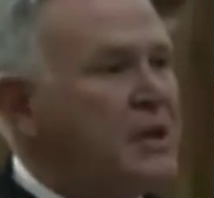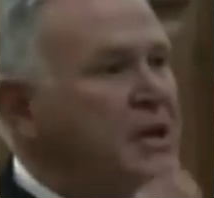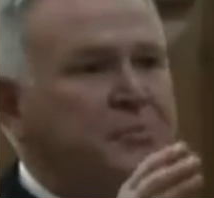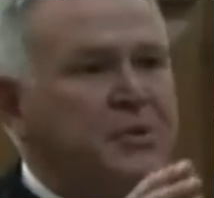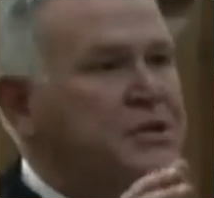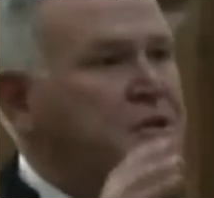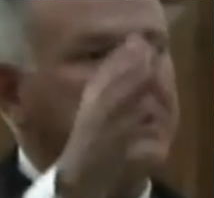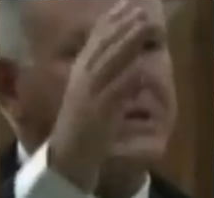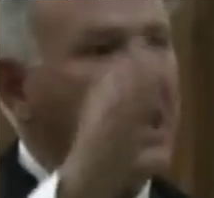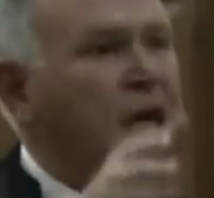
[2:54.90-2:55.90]
Whether the
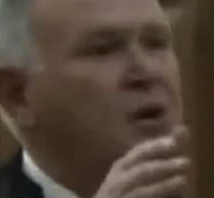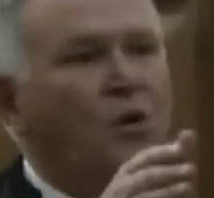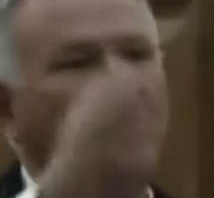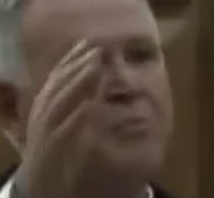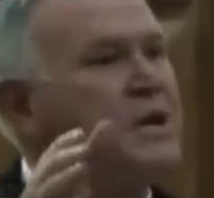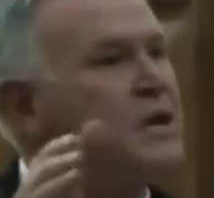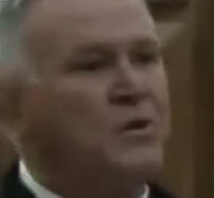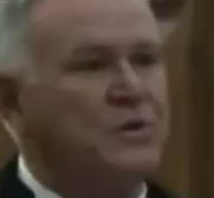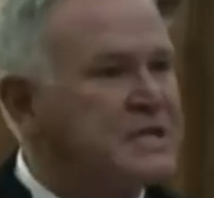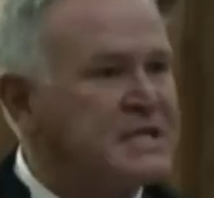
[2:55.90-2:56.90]
person was A or
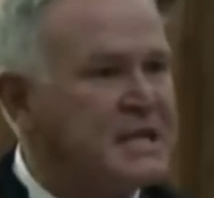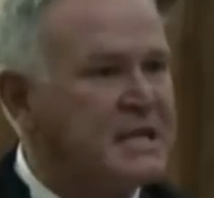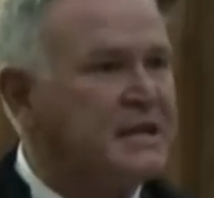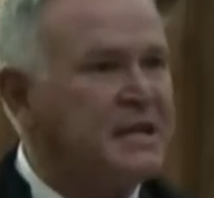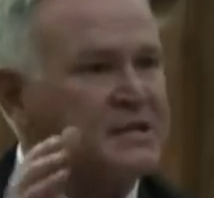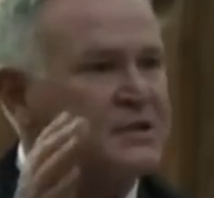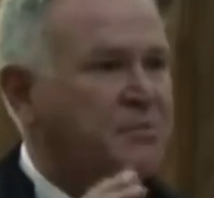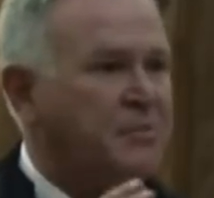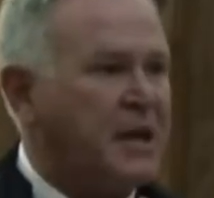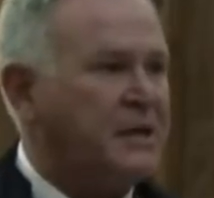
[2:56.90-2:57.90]
B or C, it does
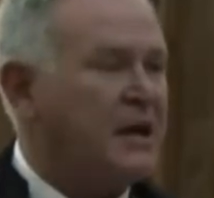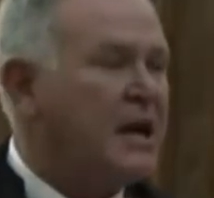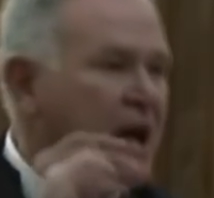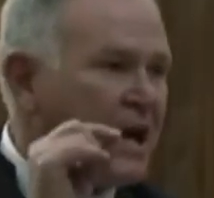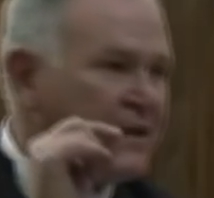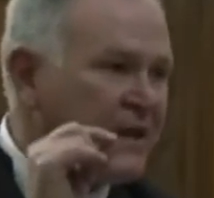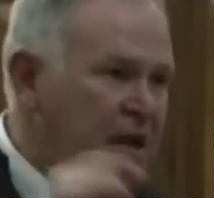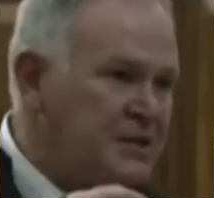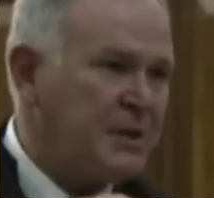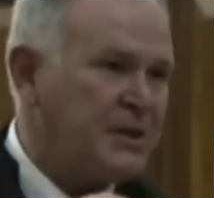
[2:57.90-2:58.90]
not matter. And
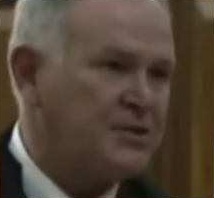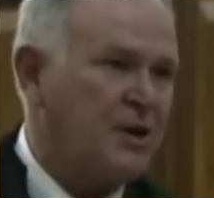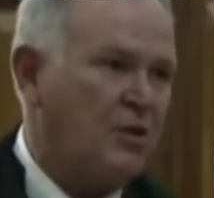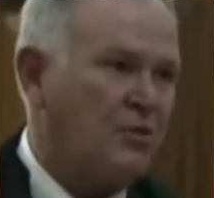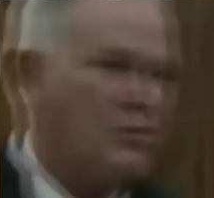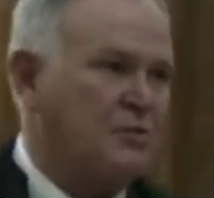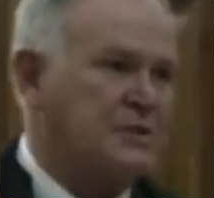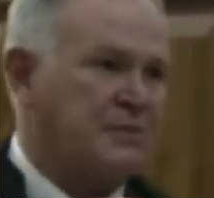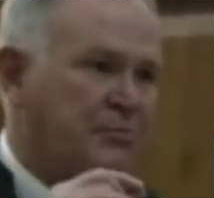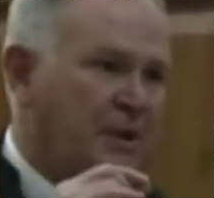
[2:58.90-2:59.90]
that's what the trial court
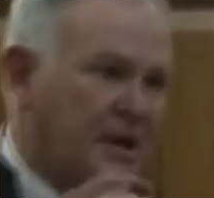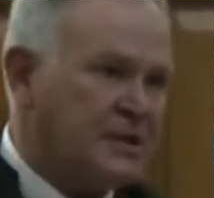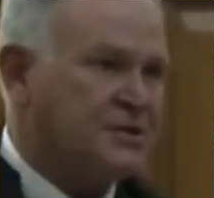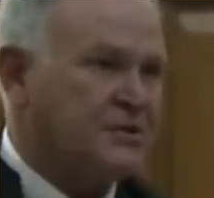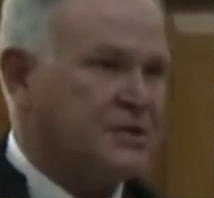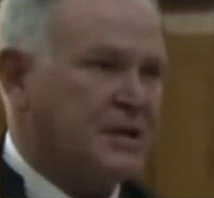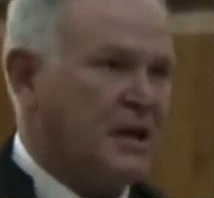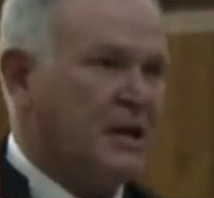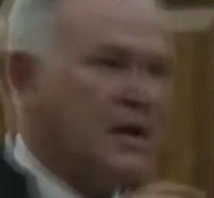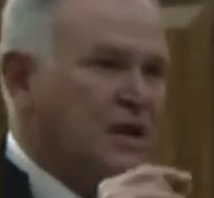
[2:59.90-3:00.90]
was at pains to say.